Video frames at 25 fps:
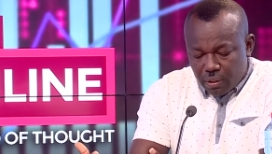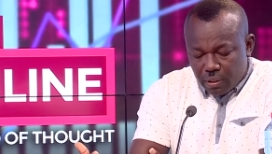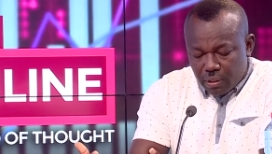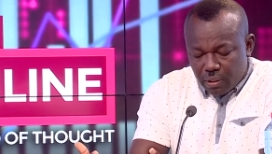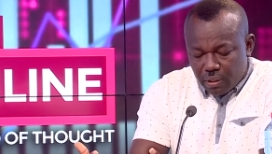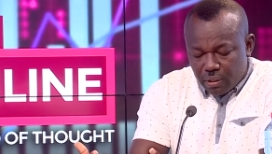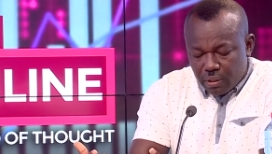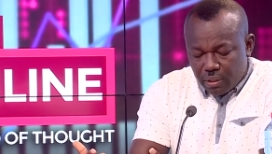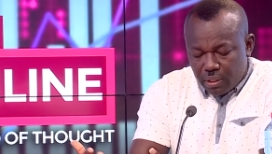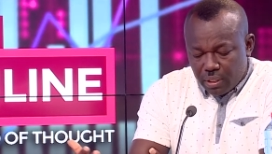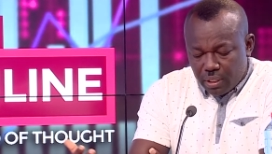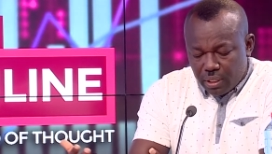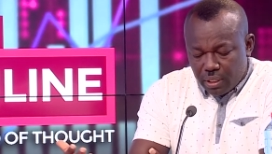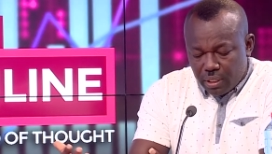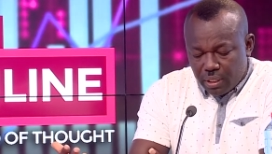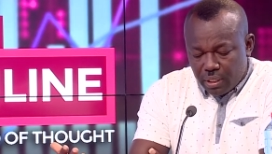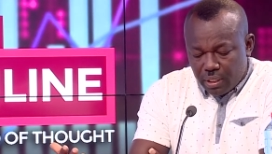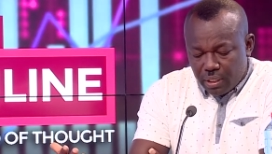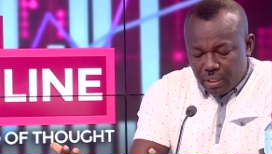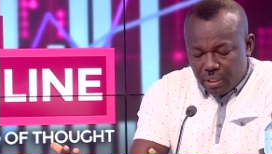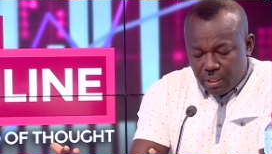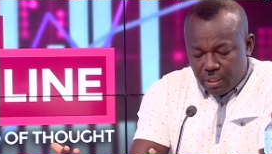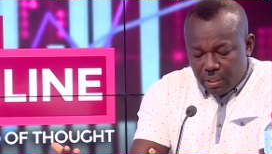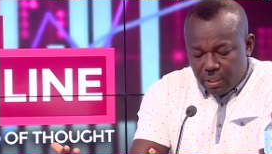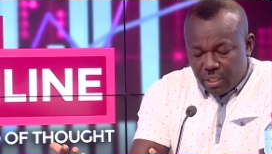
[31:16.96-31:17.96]
the,
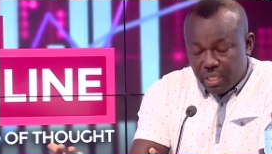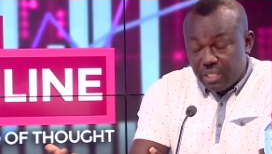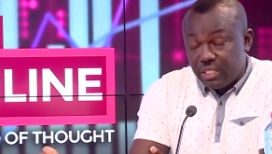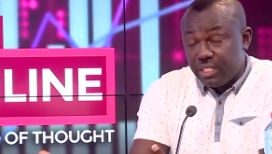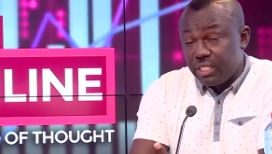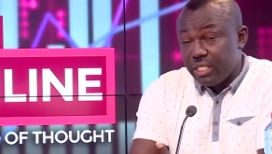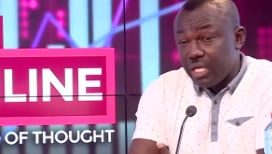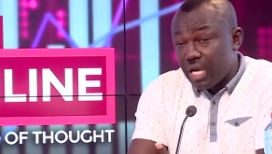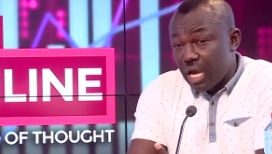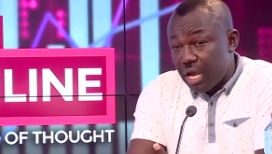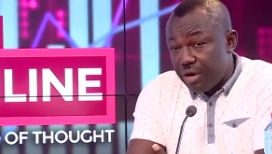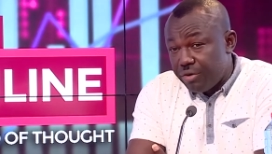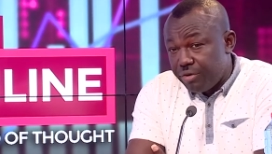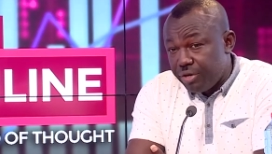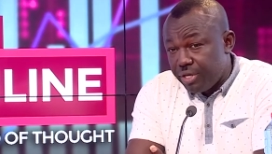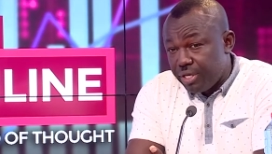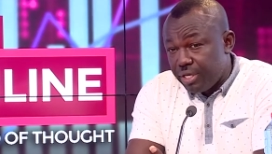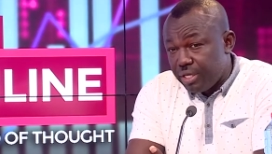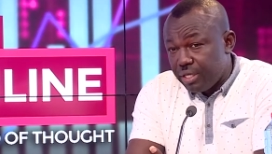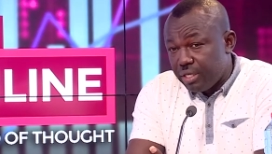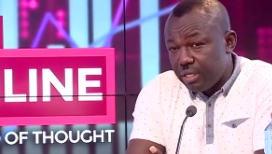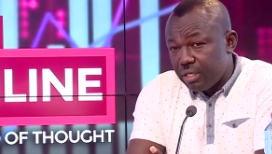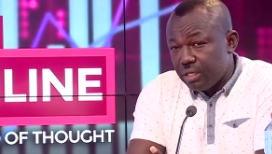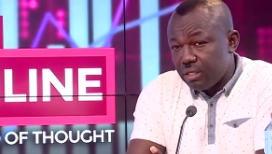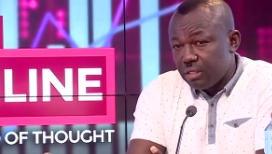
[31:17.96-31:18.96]
the
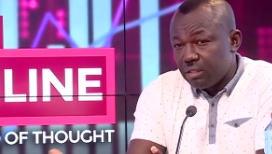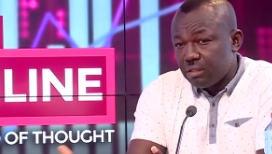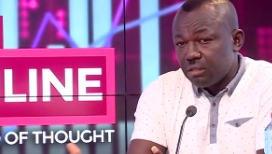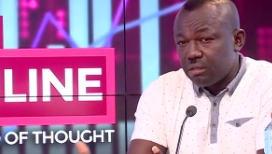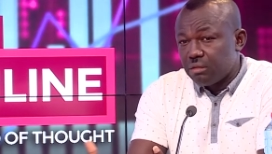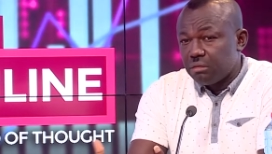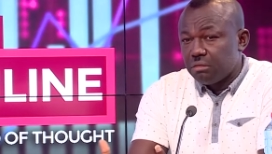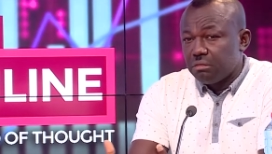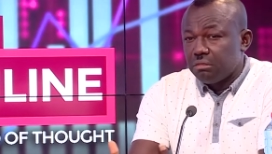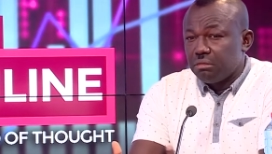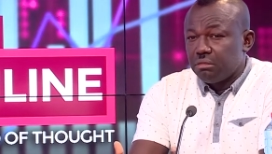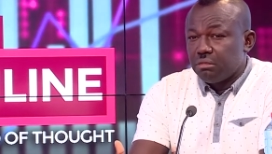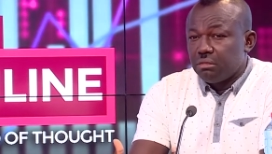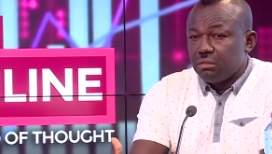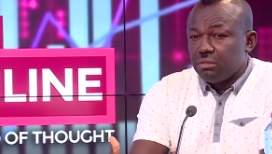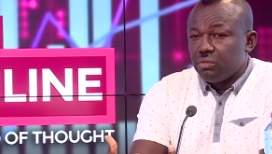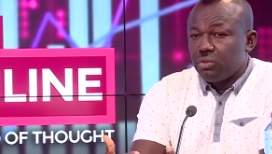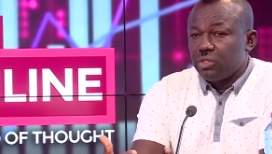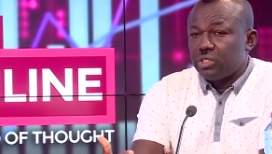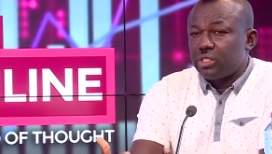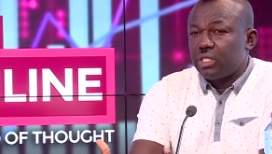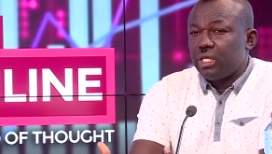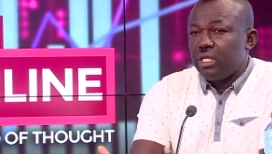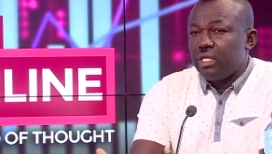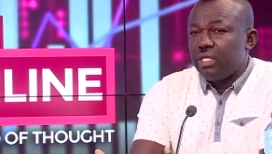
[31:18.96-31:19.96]
GRA
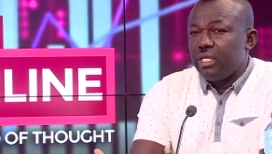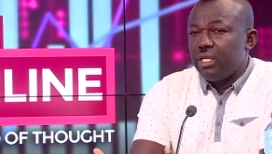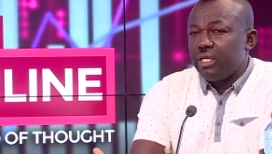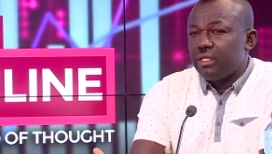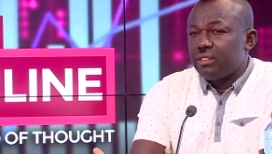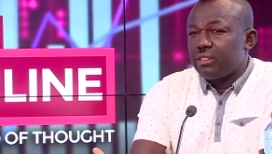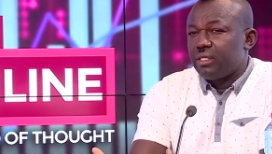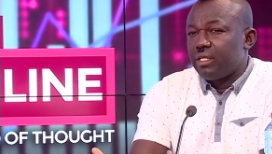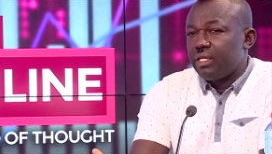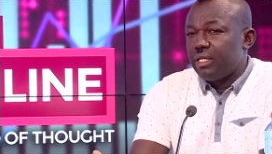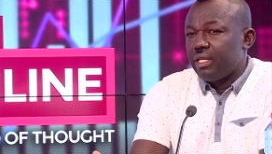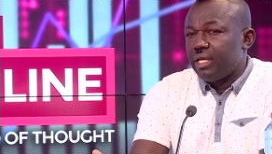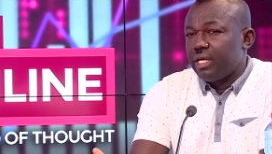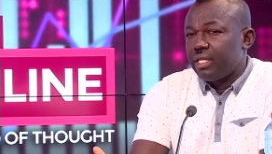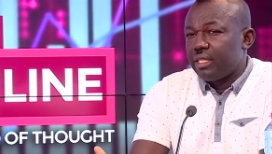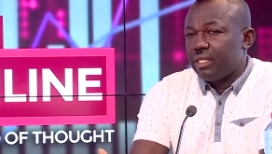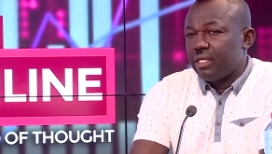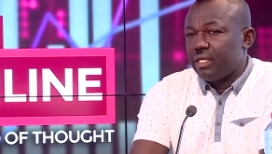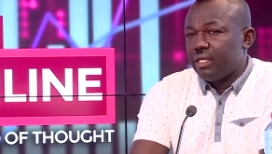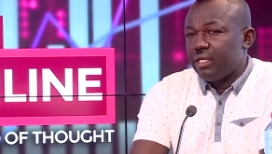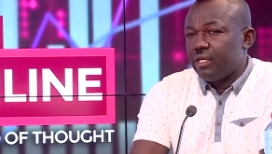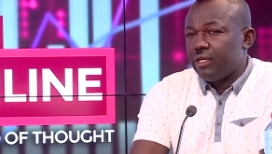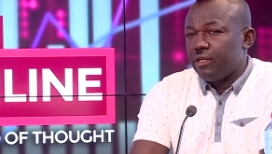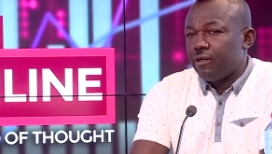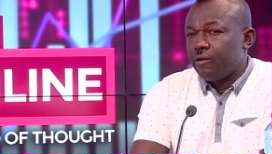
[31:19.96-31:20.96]
was telling us there that uh,
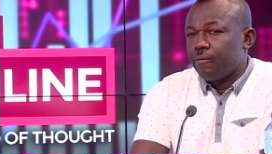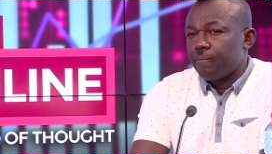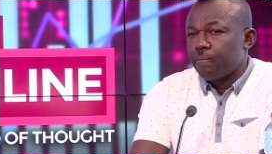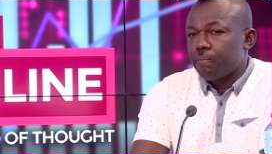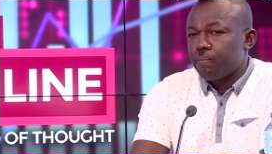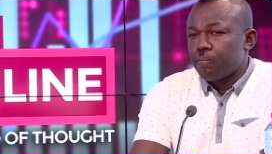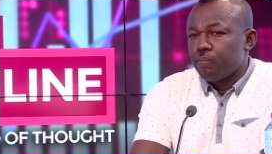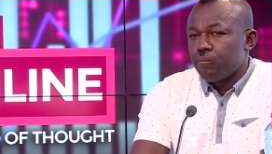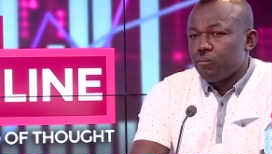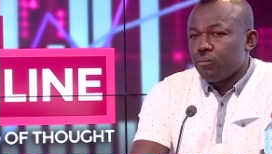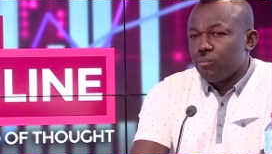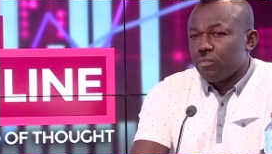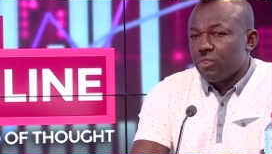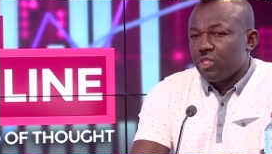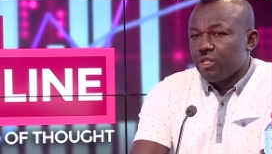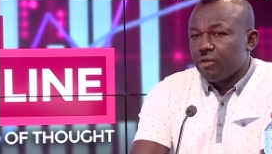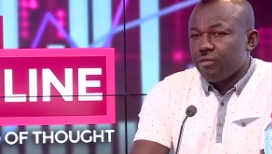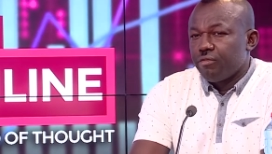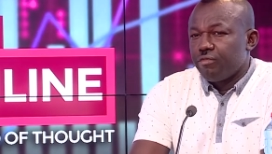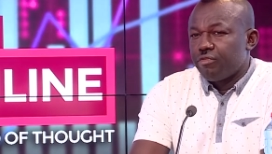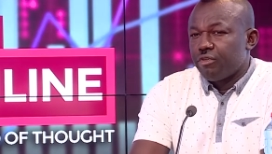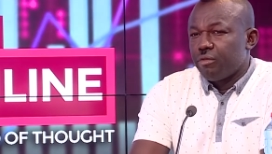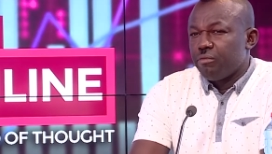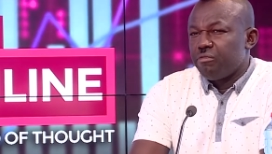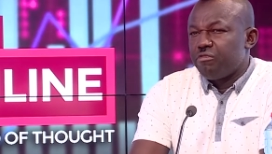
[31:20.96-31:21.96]

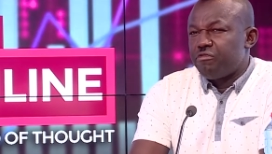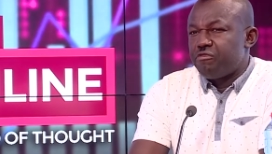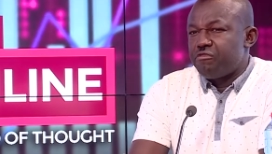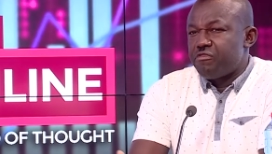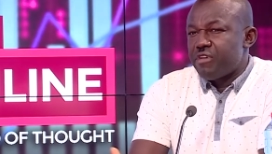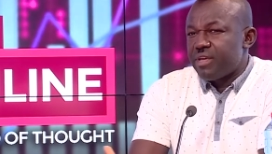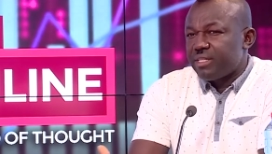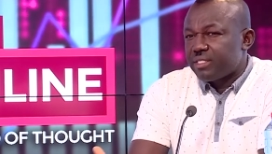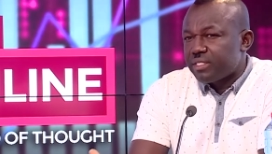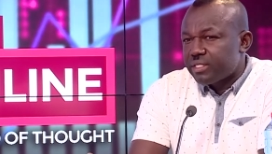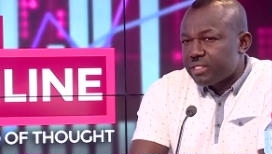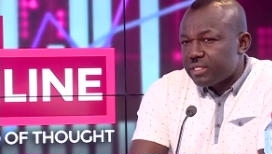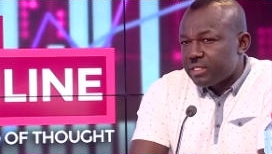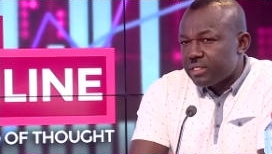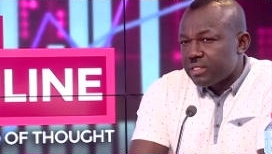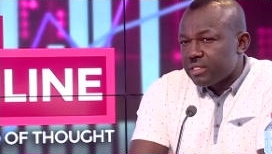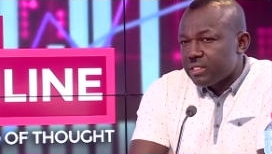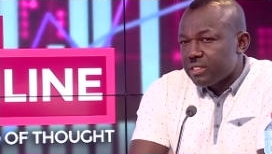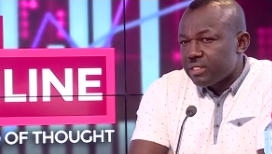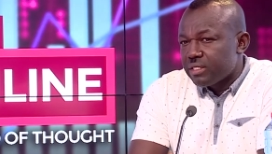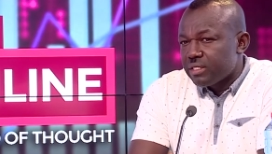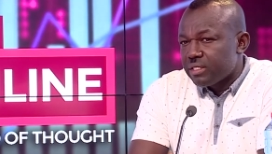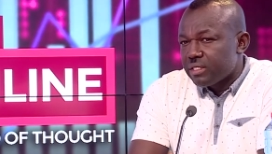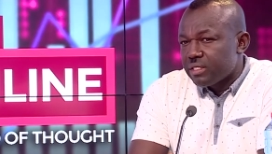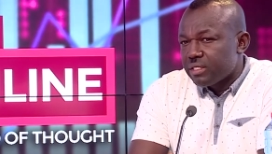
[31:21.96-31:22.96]
from 1st
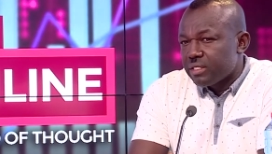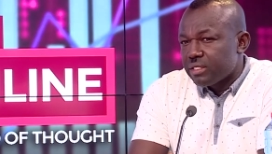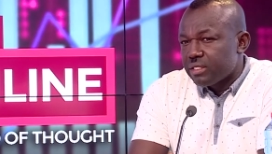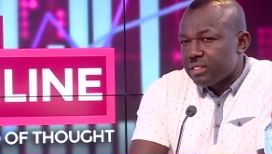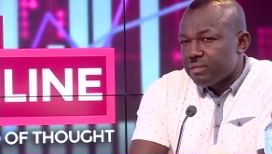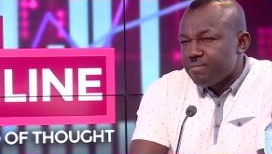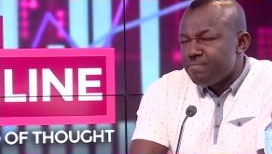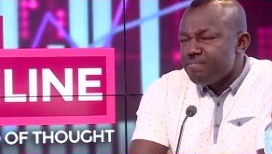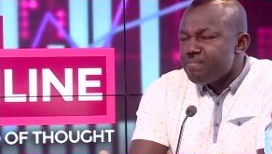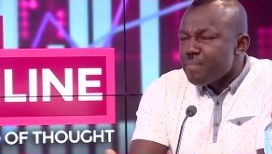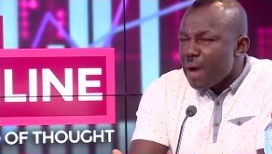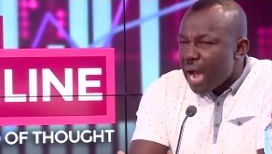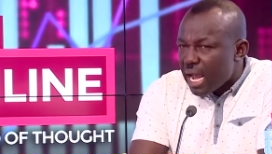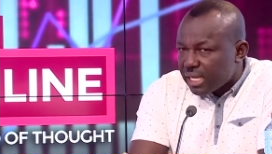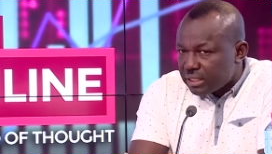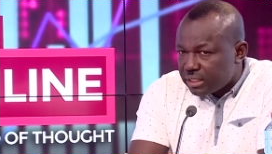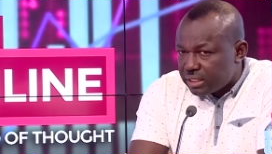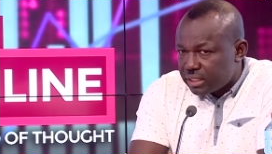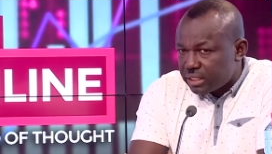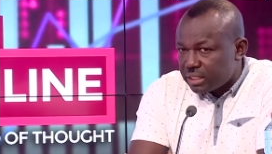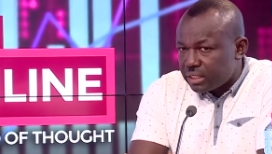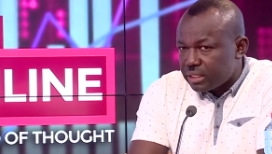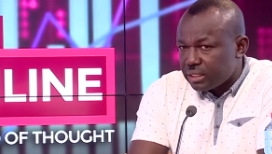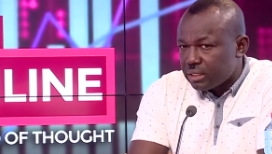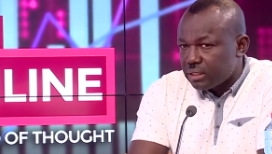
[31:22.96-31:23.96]

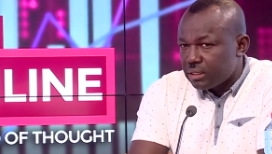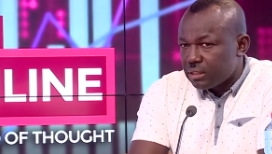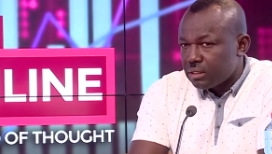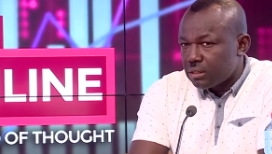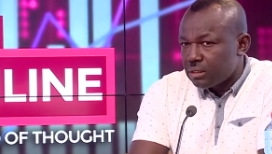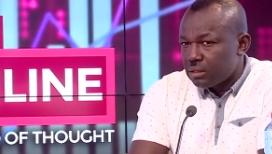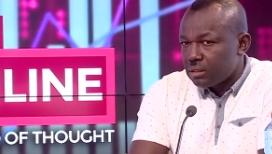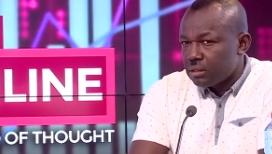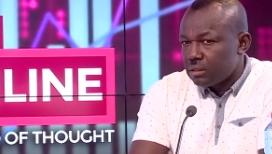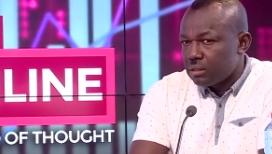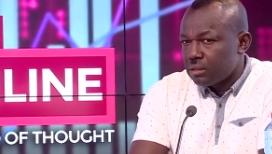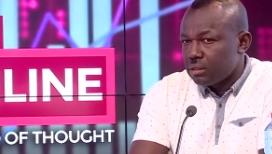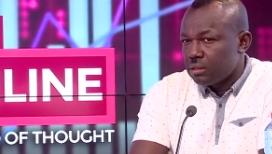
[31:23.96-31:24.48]
March, yes,